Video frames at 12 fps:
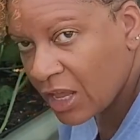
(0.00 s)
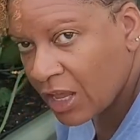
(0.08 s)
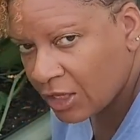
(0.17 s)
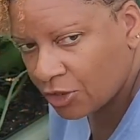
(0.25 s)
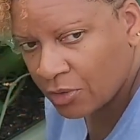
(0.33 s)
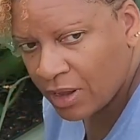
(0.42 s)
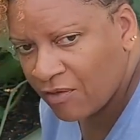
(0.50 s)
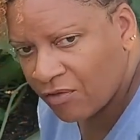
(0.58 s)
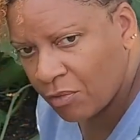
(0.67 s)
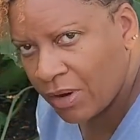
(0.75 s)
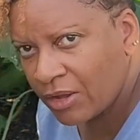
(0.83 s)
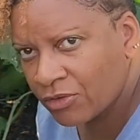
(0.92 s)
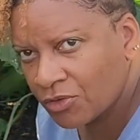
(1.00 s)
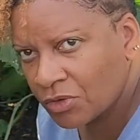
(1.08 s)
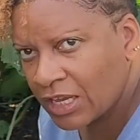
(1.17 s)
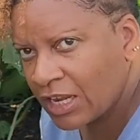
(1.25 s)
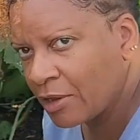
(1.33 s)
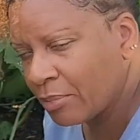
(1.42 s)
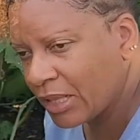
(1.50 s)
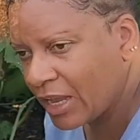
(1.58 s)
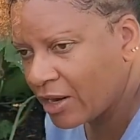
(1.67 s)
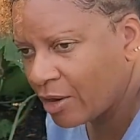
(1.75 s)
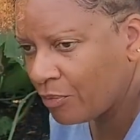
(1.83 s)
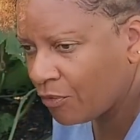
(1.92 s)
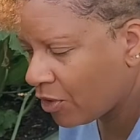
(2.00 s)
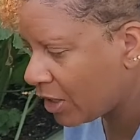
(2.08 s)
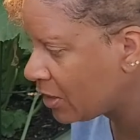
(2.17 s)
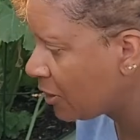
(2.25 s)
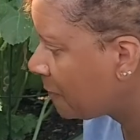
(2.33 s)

I do have a round zucchini plant up front.